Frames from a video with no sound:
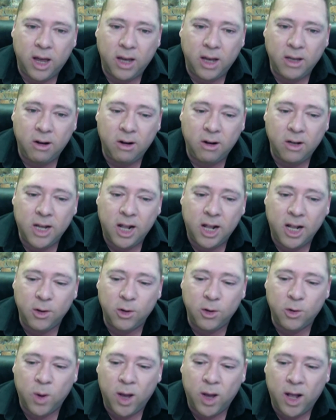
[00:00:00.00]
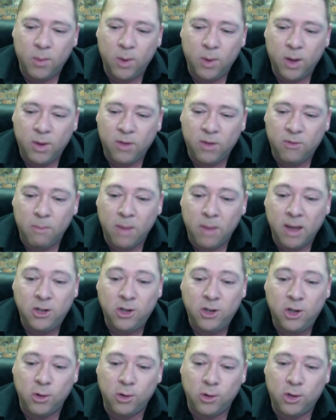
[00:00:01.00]
I've got to tell you as well, we've missed
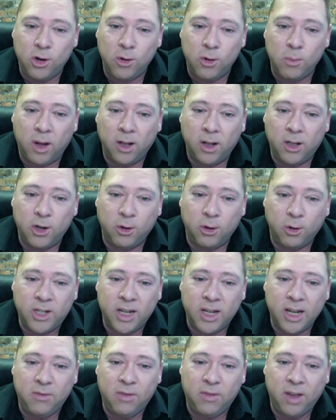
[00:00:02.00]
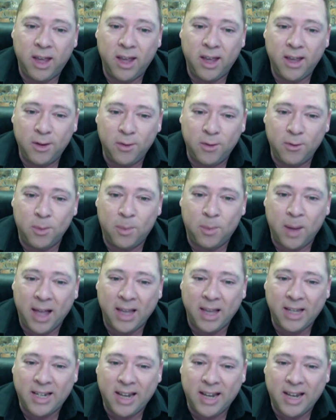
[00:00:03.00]
you so much on TV over the past